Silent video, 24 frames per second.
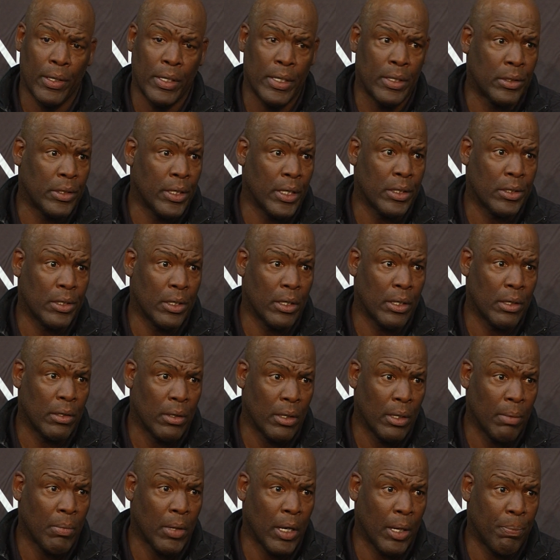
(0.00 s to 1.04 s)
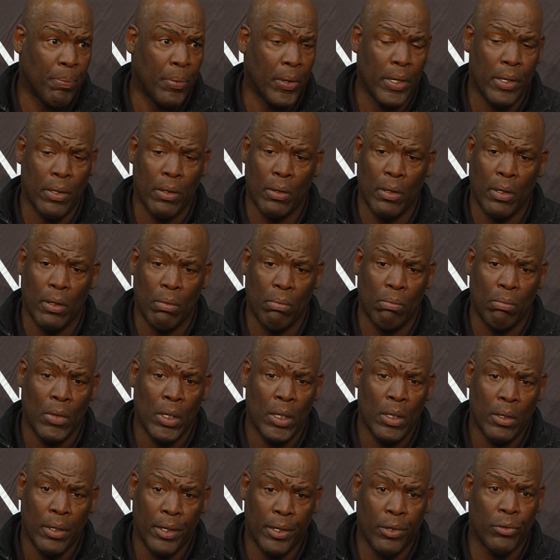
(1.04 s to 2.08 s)
intensity, in my opinion, and
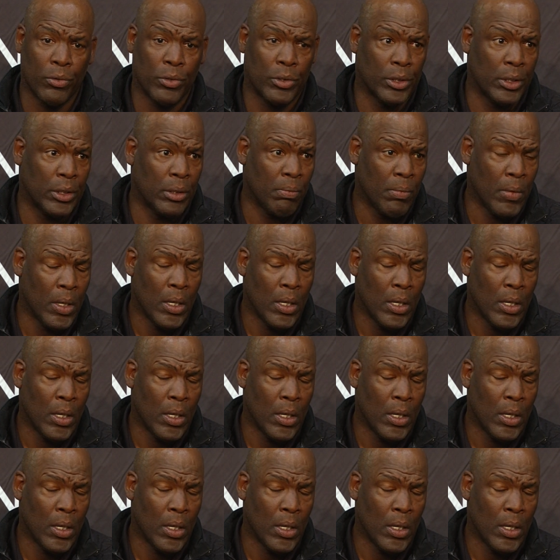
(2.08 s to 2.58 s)
energy